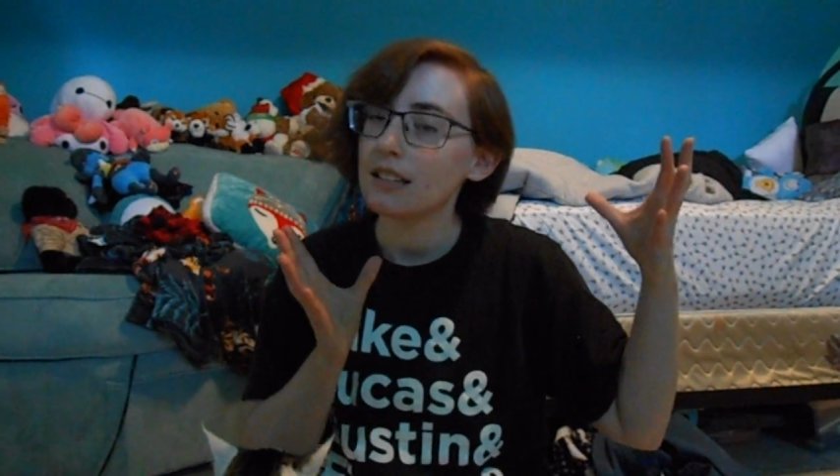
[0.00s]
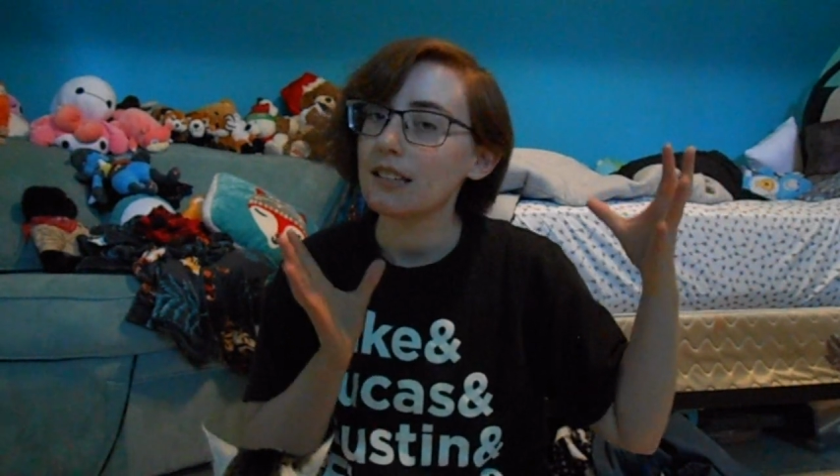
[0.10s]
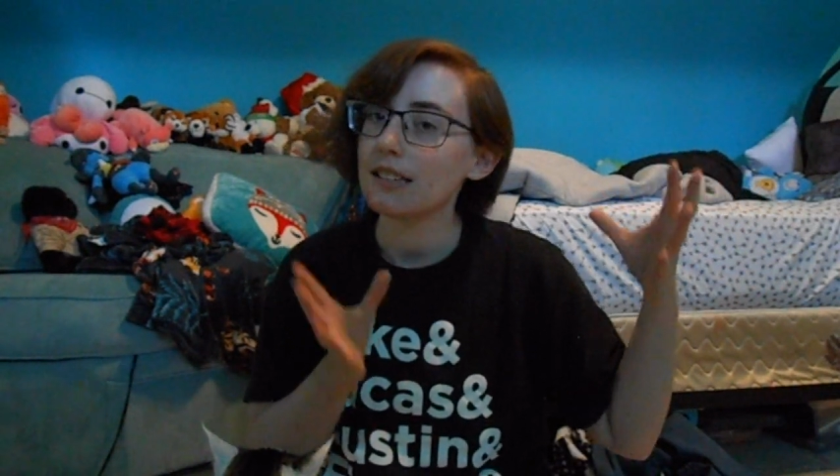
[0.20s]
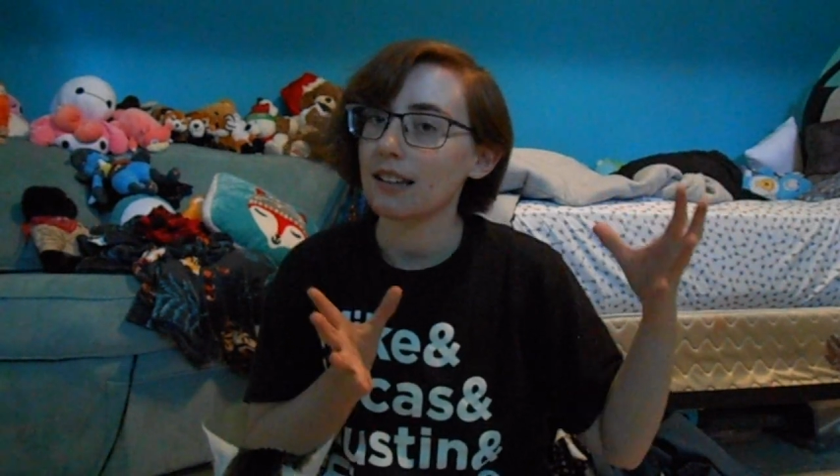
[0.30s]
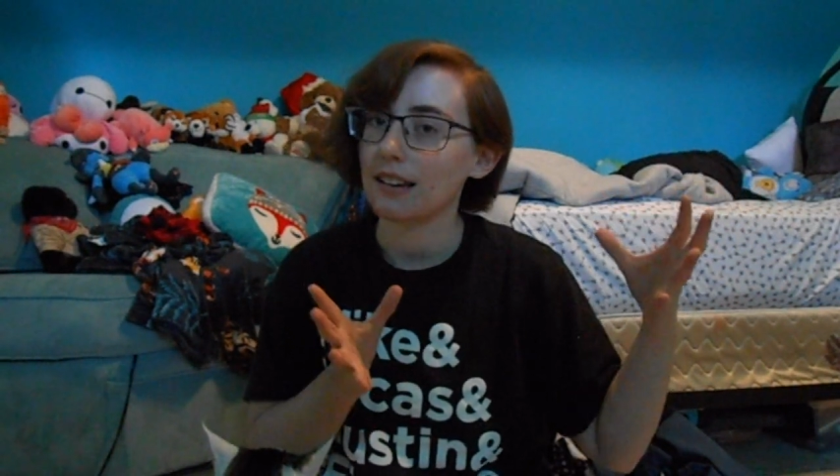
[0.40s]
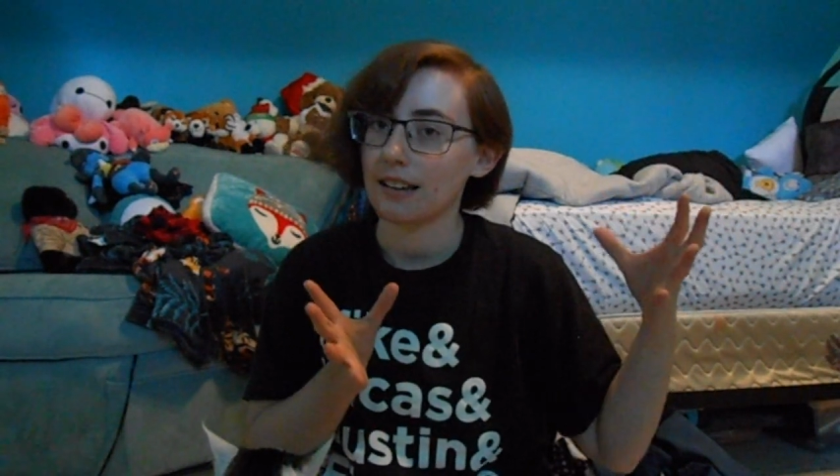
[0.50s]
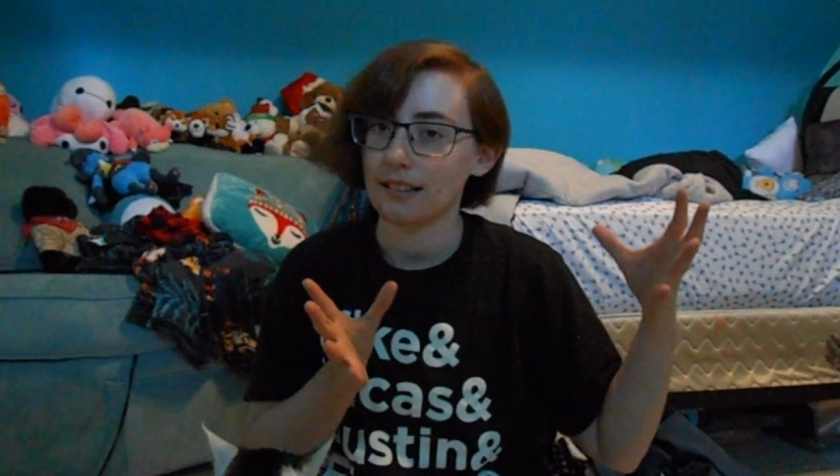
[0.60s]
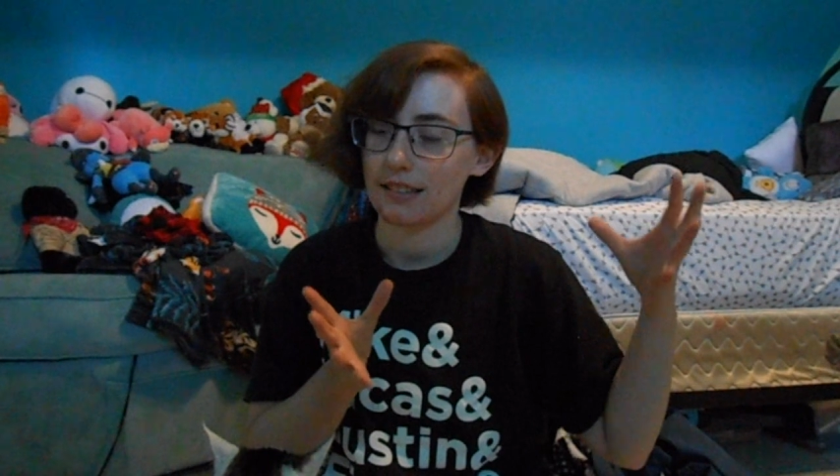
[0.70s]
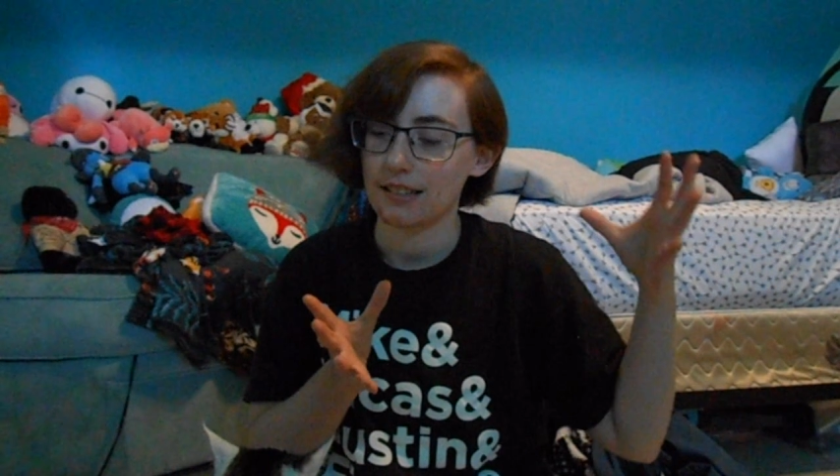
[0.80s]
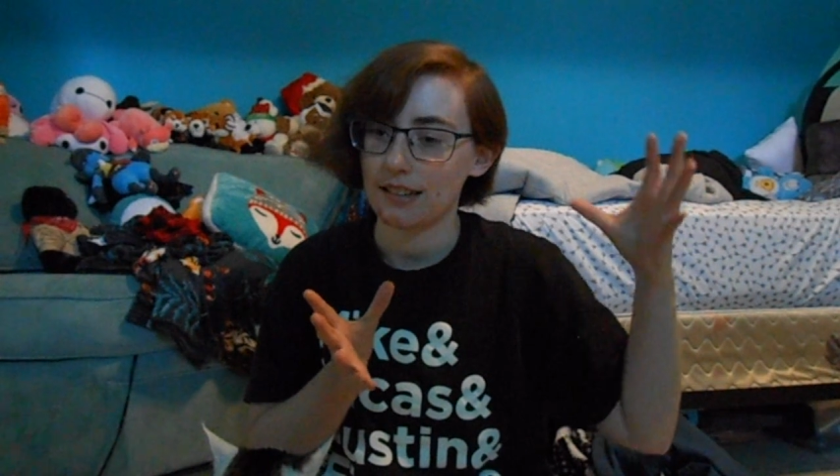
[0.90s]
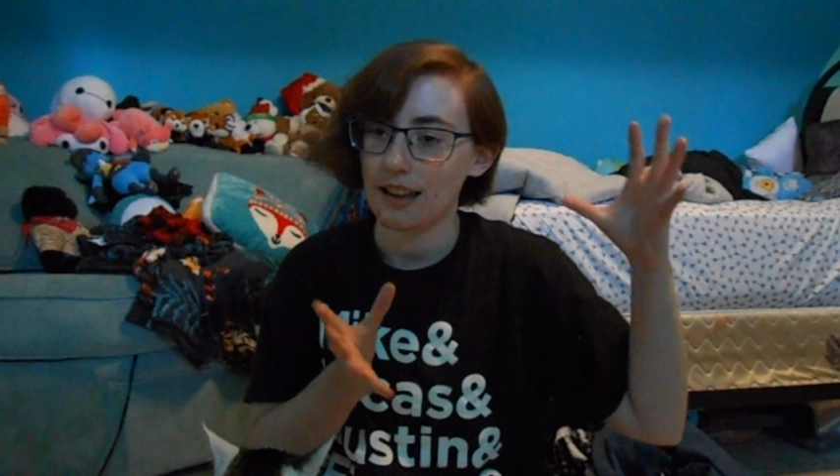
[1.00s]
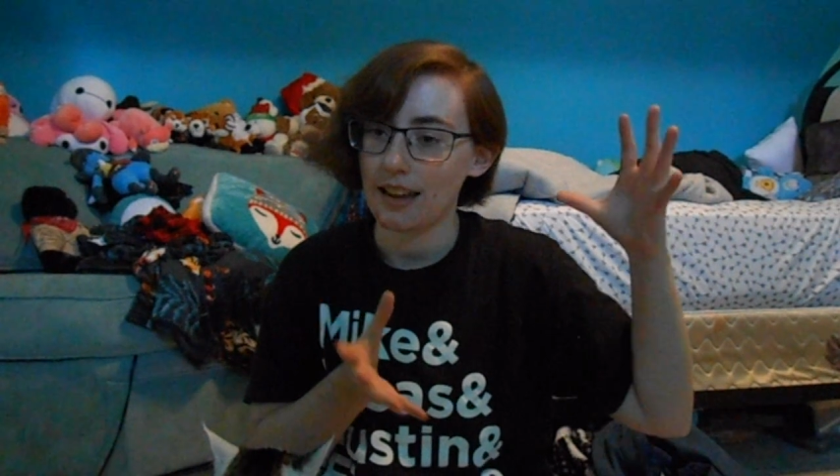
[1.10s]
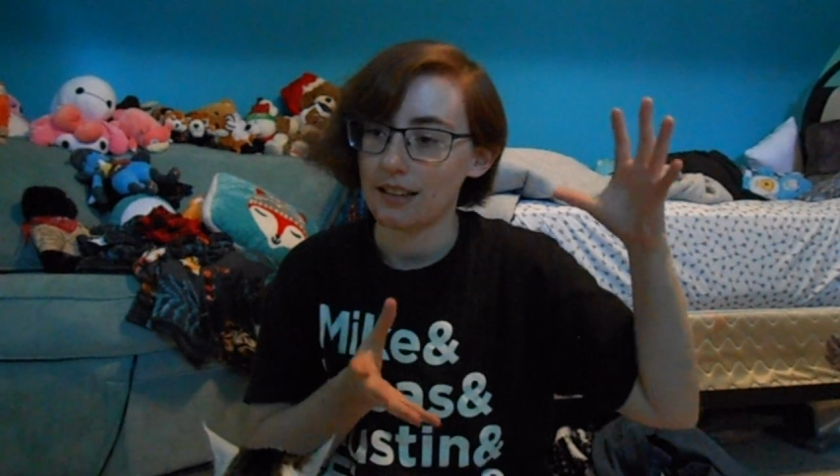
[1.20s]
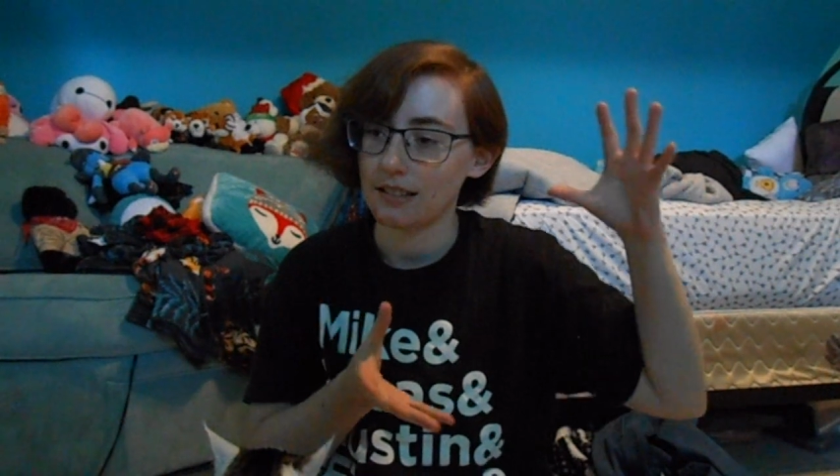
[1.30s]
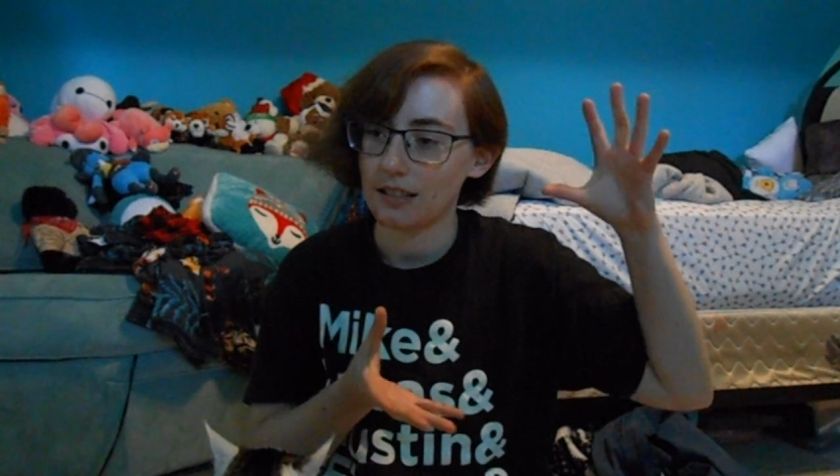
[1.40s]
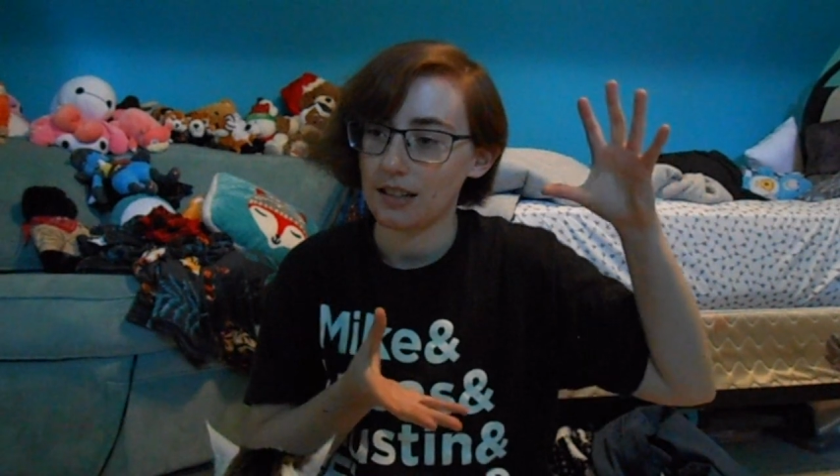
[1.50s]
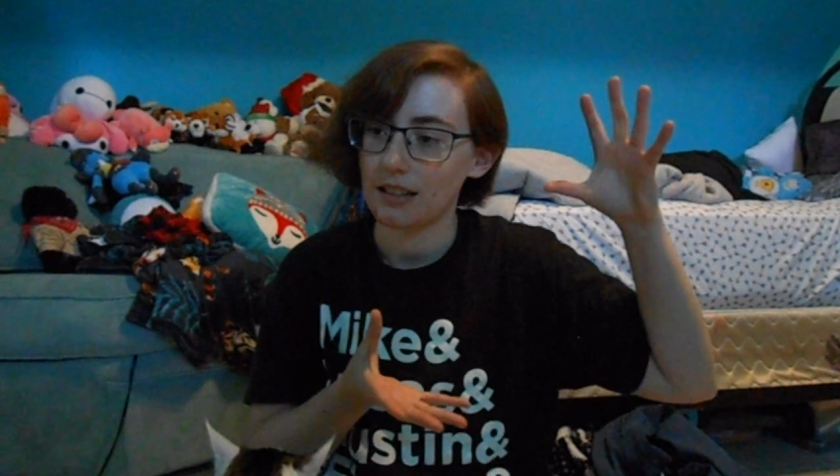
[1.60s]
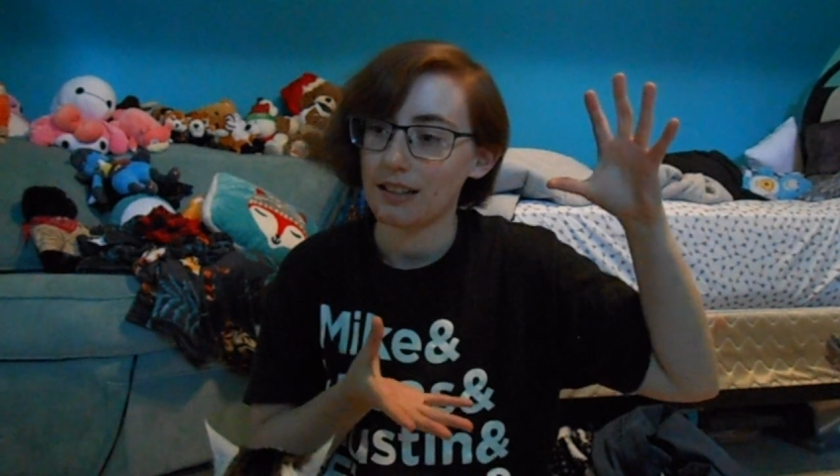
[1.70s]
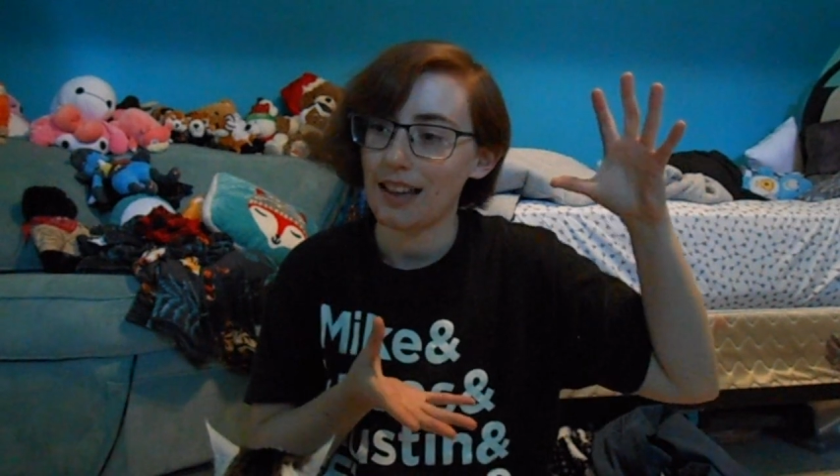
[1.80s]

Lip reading: designs and